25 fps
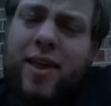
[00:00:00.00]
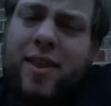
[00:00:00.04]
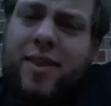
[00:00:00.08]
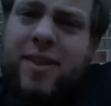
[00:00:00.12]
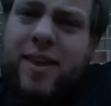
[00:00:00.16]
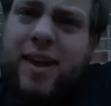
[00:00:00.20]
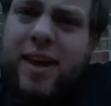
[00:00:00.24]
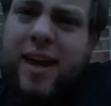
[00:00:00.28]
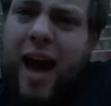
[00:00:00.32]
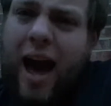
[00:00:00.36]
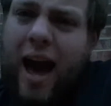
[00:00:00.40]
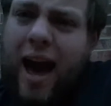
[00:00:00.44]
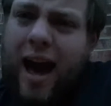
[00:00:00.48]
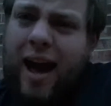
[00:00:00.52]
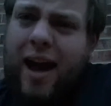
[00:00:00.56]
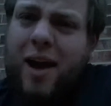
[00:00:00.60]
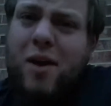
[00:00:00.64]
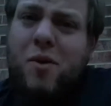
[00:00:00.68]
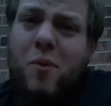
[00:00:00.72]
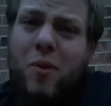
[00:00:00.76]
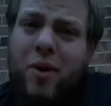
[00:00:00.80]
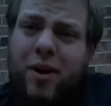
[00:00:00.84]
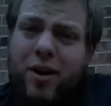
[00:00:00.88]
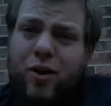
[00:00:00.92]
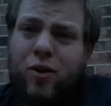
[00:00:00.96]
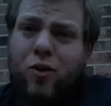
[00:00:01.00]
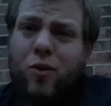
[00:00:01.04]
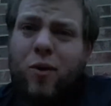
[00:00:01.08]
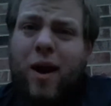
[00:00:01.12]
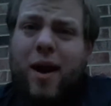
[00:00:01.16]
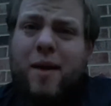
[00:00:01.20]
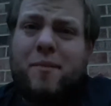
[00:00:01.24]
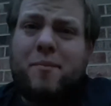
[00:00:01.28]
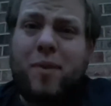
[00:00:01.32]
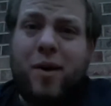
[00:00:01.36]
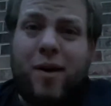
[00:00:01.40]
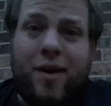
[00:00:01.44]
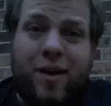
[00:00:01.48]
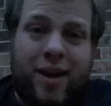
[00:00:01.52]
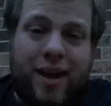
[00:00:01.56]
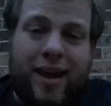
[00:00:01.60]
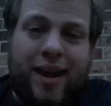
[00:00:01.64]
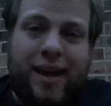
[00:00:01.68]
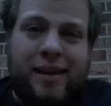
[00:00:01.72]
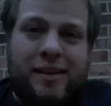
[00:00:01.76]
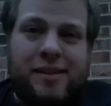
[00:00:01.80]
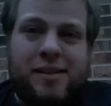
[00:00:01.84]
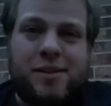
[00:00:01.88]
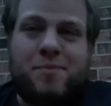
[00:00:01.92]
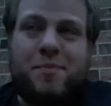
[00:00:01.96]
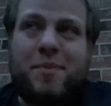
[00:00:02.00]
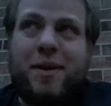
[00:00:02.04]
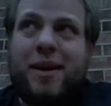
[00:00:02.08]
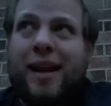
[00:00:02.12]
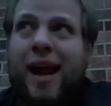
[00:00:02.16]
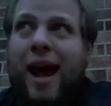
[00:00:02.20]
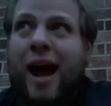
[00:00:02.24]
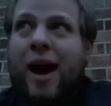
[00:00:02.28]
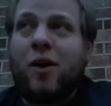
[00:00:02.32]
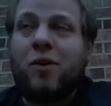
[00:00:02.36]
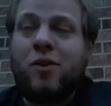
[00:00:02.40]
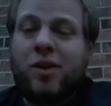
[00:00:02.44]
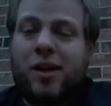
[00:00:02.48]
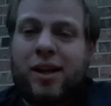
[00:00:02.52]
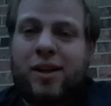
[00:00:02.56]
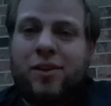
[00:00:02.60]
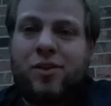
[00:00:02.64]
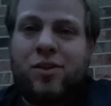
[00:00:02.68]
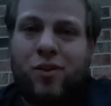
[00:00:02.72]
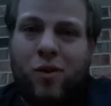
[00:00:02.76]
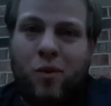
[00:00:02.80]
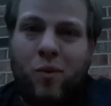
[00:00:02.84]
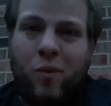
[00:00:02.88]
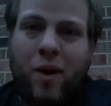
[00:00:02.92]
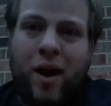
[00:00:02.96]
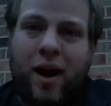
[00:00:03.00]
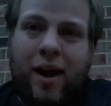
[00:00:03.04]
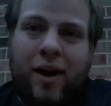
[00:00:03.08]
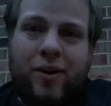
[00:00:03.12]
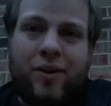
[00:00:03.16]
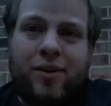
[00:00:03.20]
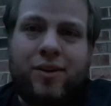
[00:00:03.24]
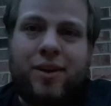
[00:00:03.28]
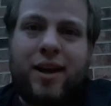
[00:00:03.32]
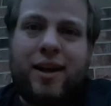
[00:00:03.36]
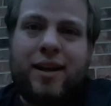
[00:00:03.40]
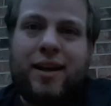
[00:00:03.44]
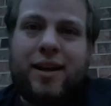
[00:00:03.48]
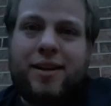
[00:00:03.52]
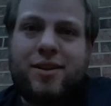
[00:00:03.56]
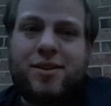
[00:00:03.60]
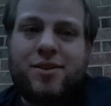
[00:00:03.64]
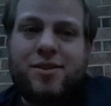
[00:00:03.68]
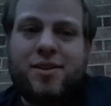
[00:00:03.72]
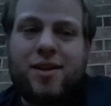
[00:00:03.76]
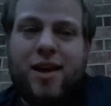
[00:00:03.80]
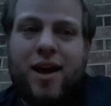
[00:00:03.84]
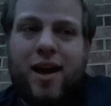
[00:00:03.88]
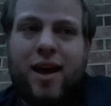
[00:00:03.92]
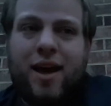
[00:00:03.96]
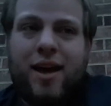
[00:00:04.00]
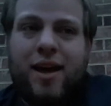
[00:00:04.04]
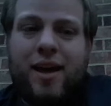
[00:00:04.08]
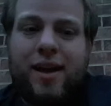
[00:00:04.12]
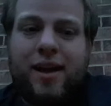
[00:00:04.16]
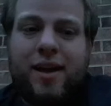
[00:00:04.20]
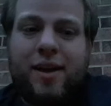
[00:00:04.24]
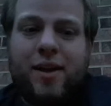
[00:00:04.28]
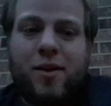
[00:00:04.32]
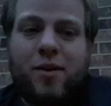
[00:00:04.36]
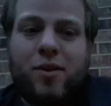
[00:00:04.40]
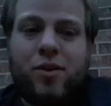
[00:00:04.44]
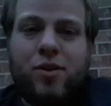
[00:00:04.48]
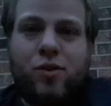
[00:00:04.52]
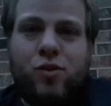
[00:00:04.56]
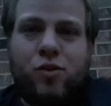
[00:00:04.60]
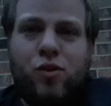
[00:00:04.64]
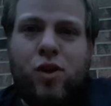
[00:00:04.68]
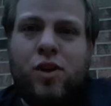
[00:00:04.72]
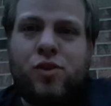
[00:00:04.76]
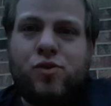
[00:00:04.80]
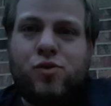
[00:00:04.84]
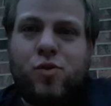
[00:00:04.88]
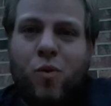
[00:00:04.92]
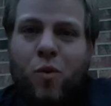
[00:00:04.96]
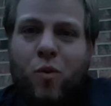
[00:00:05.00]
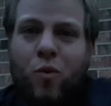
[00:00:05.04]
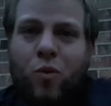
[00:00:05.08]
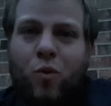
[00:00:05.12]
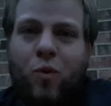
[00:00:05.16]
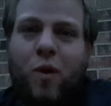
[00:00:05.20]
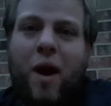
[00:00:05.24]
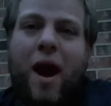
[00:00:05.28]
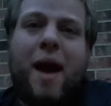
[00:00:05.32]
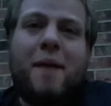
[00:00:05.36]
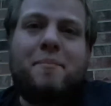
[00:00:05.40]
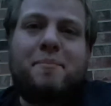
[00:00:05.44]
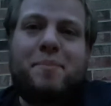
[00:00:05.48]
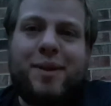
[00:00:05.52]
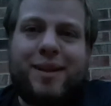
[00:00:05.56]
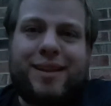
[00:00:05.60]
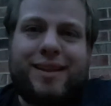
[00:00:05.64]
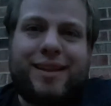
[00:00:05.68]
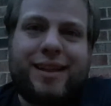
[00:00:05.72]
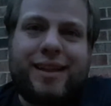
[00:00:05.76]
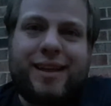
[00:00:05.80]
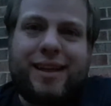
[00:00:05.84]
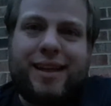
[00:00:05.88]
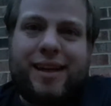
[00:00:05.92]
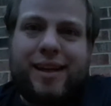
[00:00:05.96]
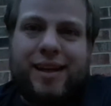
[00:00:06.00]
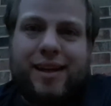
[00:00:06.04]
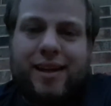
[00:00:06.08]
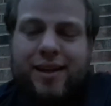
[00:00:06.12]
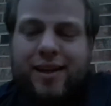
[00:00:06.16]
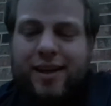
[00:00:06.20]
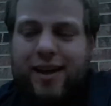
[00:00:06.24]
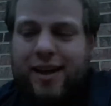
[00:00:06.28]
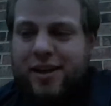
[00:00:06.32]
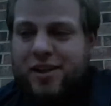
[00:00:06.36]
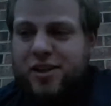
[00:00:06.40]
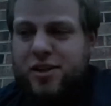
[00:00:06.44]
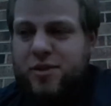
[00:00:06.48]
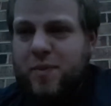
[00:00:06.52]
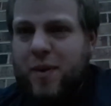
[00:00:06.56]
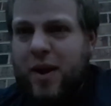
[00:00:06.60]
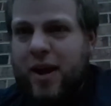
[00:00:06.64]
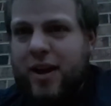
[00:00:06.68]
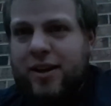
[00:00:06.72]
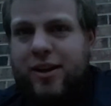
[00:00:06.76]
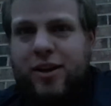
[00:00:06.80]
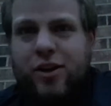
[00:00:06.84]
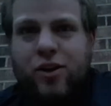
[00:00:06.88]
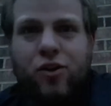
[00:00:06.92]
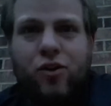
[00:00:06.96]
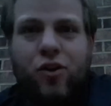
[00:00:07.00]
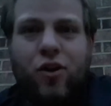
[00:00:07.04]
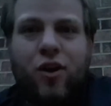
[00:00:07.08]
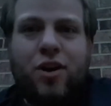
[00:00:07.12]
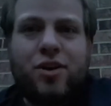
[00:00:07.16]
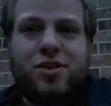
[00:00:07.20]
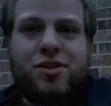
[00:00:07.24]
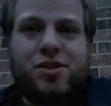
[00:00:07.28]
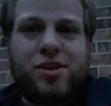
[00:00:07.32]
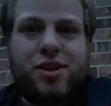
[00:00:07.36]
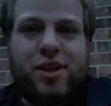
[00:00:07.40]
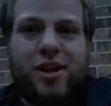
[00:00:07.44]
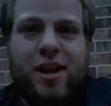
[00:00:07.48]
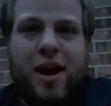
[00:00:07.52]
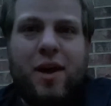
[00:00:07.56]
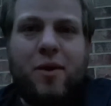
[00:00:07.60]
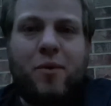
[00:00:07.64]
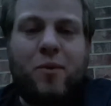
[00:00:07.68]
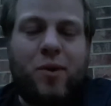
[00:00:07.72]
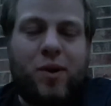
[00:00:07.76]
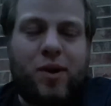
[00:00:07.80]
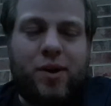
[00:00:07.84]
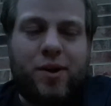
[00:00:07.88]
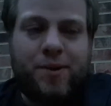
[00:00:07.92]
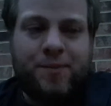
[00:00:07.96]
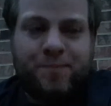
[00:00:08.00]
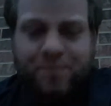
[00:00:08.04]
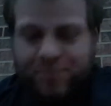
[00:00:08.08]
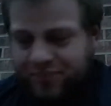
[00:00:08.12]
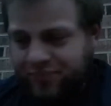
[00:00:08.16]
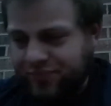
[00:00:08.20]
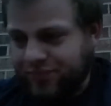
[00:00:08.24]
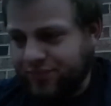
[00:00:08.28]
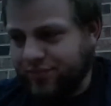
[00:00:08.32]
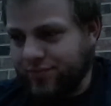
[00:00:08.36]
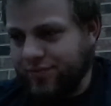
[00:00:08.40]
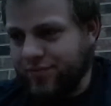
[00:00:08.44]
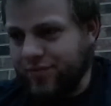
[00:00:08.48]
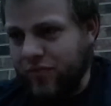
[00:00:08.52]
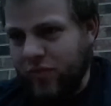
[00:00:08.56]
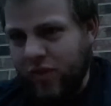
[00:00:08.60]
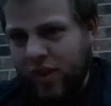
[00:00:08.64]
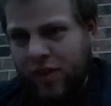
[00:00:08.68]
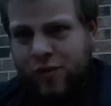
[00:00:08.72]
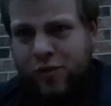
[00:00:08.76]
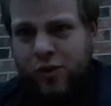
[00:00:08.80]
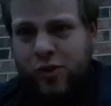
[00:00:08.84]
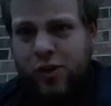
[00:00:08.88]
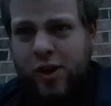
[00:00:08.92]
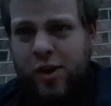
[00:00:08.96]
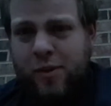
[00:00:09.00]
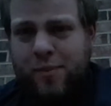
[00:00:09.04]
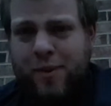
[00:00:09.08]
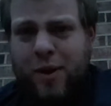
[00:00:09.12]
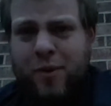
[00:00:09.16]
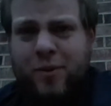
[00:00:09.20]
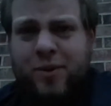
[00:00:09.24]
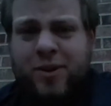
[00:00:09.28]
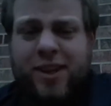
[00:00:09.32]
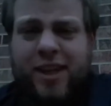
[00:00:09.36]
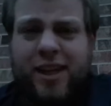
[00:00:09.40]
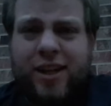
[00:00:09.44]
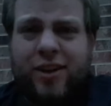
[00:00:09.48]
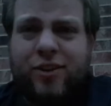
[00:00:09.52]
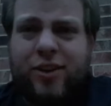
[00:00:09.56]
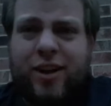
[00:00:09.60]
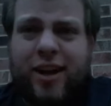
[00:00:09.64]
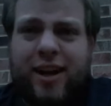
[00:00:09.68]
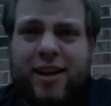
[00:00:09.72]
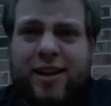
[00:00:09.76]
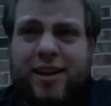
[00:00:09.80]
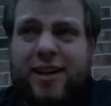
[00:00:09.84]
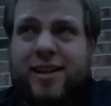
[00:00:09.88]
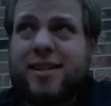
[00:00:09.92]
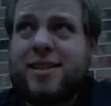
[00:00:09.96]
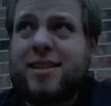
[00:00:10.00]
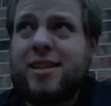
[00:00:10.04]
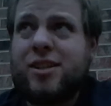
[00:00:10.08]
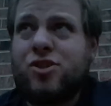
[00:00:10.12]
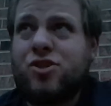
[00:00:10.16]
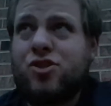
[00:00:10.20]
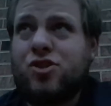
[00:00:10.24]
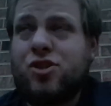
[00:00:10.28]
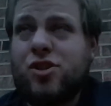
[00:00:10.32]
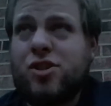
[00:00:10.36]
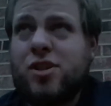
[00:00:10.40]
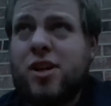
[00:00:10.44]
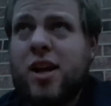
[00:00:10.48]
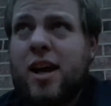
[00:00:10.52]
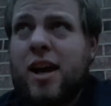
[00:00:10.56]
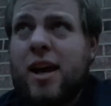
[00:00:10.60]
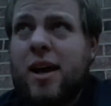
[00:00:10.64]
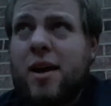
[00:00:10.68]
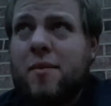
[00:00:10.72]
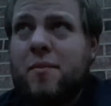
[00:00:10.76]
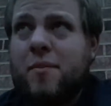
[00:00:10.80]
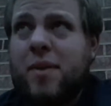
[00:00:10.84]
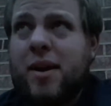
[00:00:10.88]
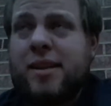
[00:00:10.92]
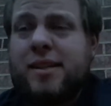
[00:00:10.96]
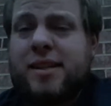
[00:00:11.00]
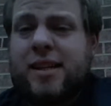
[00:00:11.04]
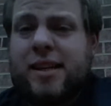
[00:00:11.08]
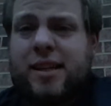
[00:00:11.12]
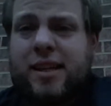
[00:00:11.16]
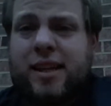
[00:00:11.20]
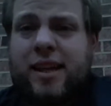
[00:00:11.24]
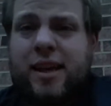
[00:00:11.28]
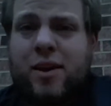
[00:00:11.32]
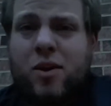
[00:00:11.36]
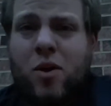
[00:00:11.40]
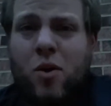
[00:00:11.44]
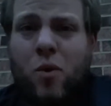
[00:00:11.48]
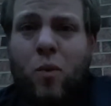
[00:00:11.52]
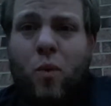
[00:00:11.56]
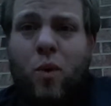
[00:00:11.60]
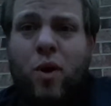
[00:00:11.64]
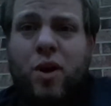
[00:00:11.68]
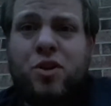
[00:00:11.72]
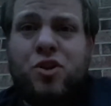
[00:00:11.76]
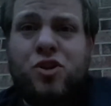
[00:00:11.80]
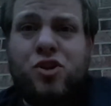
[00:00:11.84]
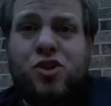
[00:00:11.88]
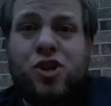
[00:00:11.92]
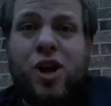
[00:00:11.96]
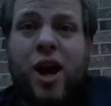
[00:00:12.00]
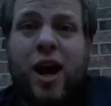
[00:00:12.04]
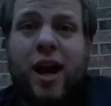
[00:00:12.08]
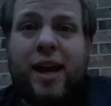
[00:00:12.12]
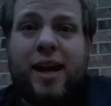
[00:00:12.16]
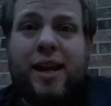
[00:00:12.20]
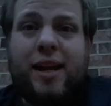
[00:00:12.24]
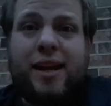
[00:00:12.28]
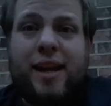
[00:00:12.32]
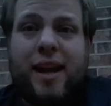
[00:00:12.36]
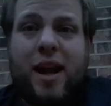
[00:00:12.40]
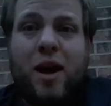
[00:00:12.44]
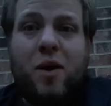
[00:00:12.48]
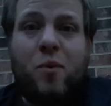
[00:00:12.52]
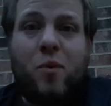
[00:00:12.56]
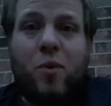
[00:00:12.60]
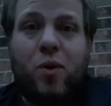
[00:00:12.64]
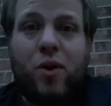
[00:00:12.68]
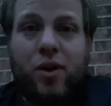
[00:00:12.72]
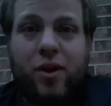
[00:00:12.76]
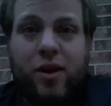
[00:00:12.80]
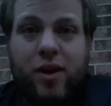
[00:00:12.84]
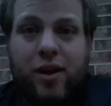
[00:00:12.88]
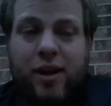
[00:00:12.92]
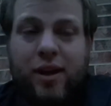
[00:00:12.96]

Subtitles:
The I want to cry bug has been out in the wild and has is rapidly expanding across the network. If you think about what the internet is, it's just basically one giant network.